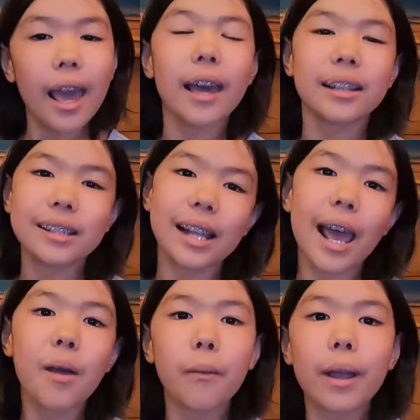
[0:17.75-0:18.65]
And
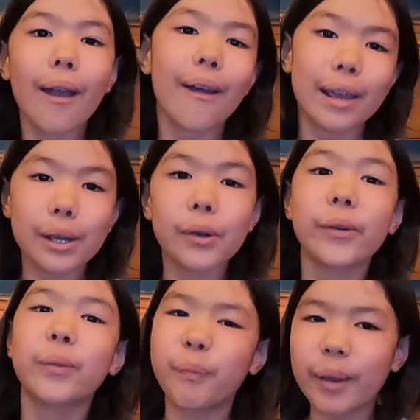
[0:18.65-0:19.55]
today we are here
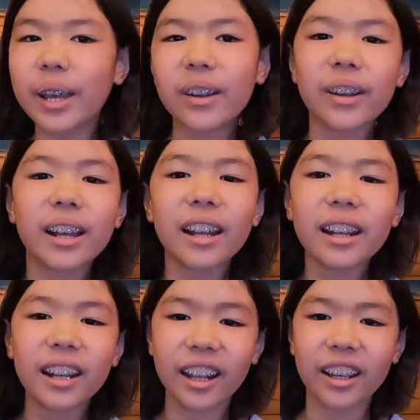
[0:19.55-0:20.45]
with Peter
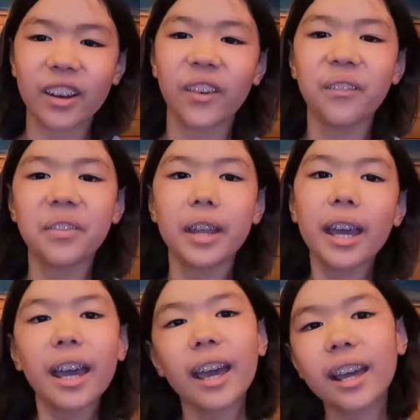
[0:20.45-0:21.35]
Knego,
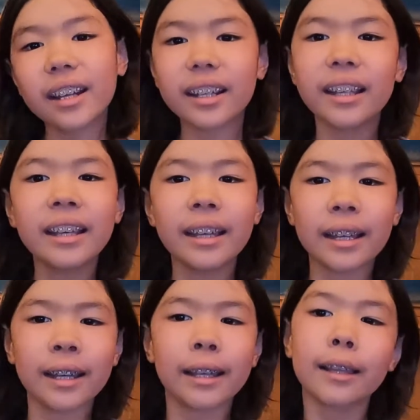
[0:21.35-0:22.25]
and
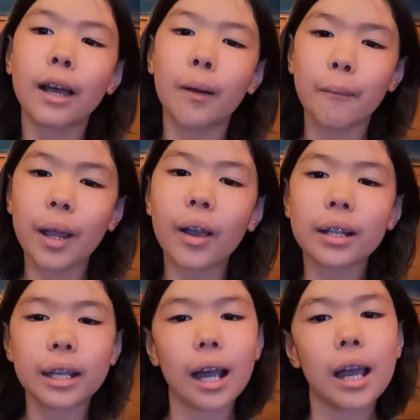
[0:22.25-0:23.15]
he is a
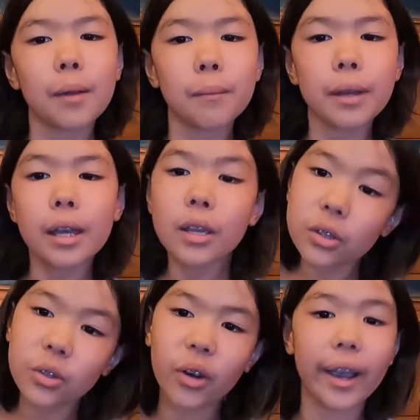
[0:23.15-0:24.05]
maritime
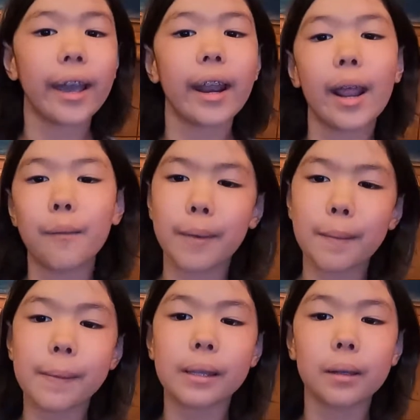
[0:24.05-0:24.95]
historian and
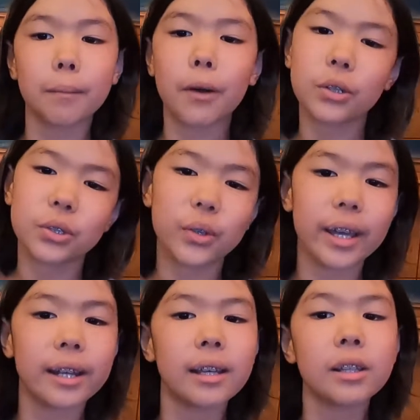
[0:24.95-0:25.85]
maybe the most
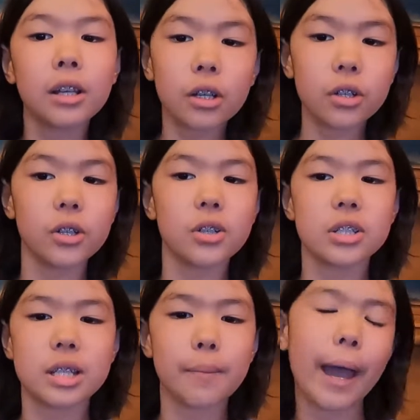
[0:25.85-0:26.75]
greatest
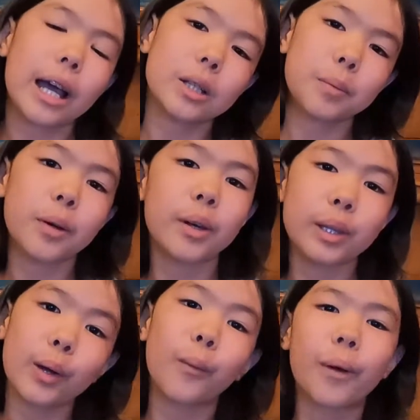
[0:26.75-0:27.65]
cruise ship expert
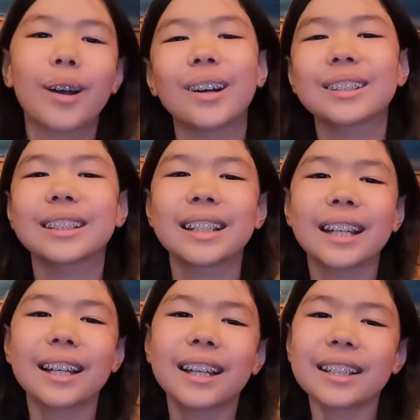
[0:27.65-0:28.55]
in the world.
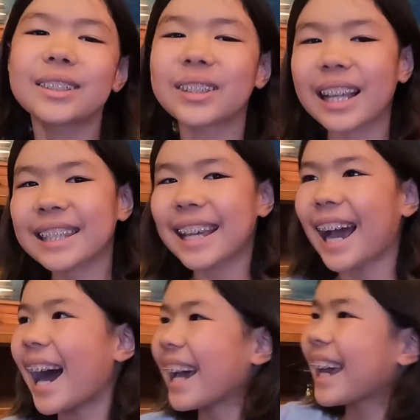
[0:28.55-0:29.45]
So let's say
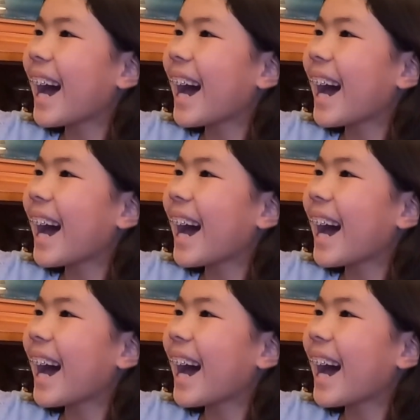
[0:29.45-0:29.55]
hi.